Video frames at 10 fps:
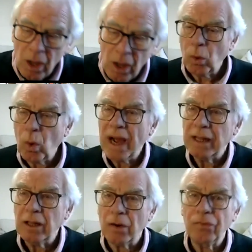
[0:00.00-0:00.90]
Quite a
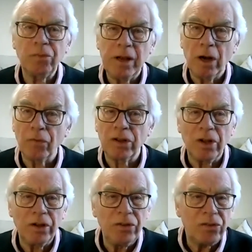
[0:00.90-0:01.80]
lot of spin-offs,
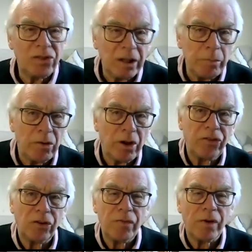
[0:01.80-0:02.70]
and tell me,
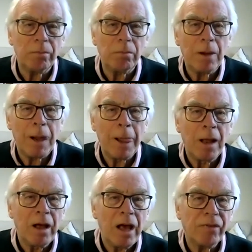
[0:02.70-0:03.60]
Roger, if
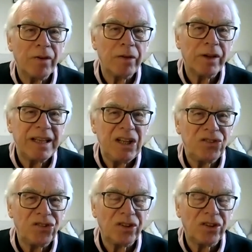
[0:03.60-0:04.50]
I need
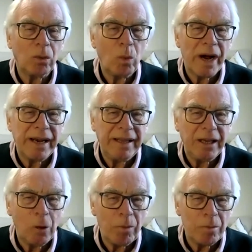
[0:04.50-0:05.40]
to start winding
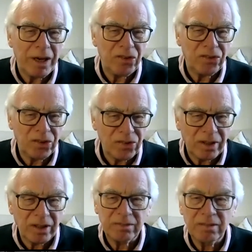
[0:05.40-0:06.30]
up a bit, because I
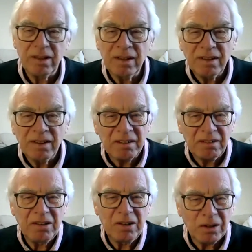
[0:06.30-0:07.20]
can
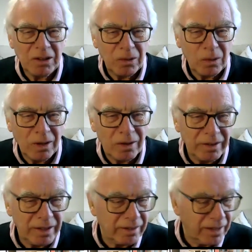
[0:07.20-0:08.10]
go
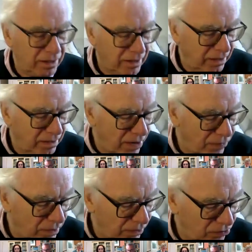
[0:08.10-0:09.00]
along
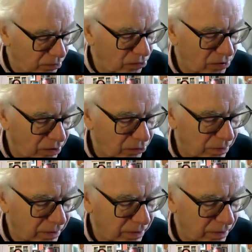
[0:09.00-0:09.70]
indefinitely sometimes when